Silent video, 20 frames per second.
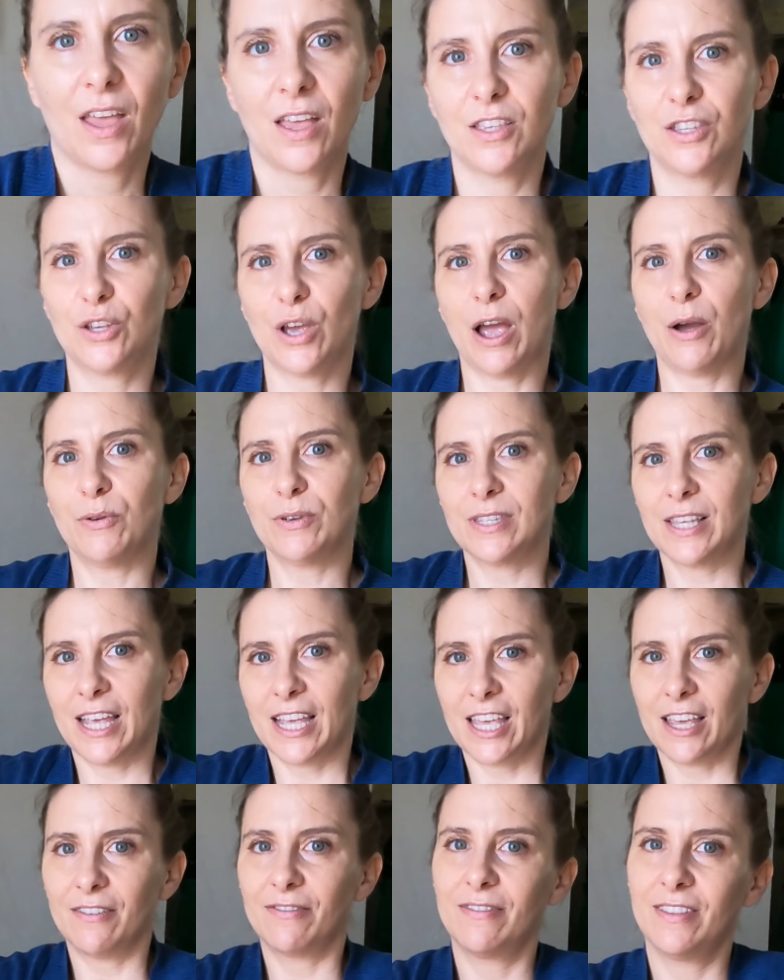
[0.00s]
So I was
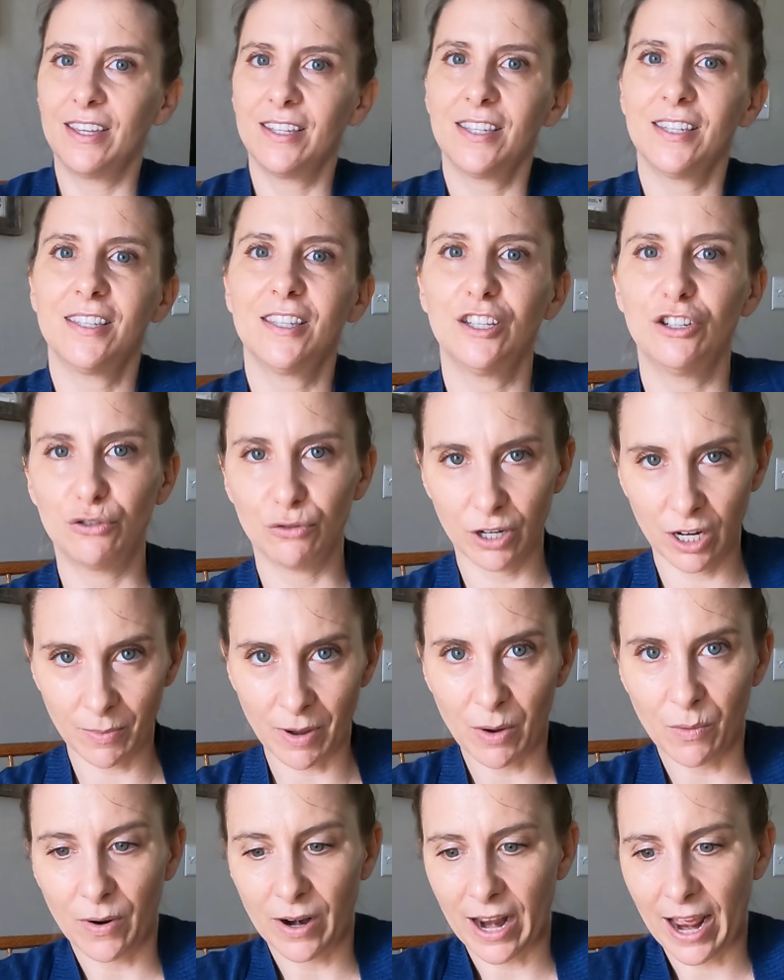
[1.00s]
like, if this is a dream
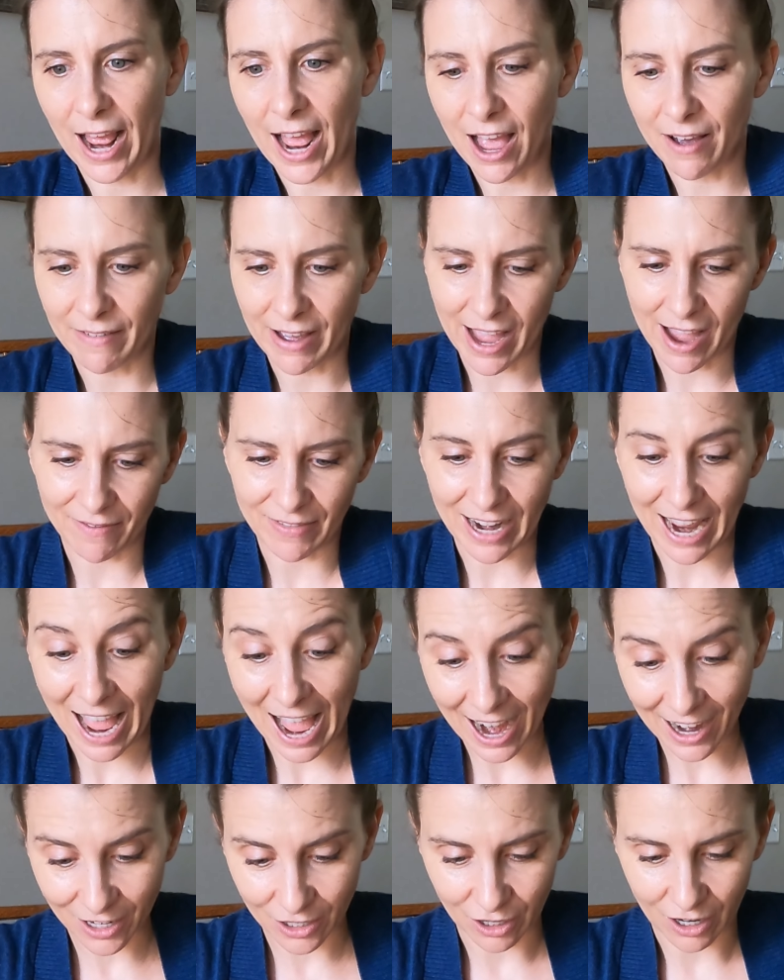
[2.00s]
I want to have, I have to
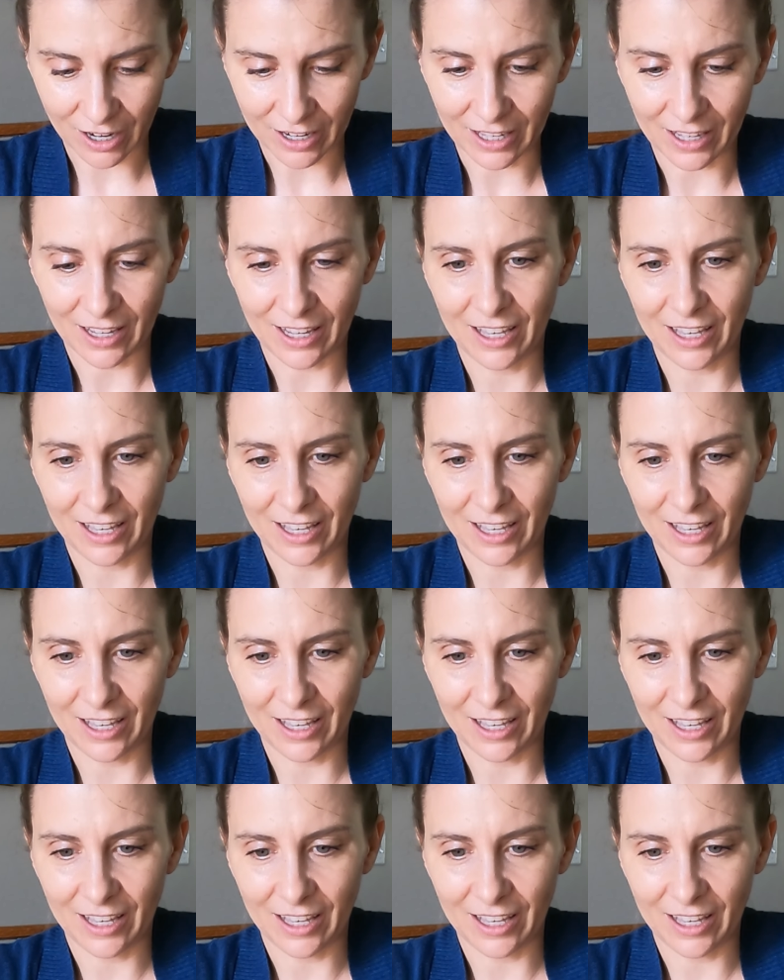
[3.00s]
act on it.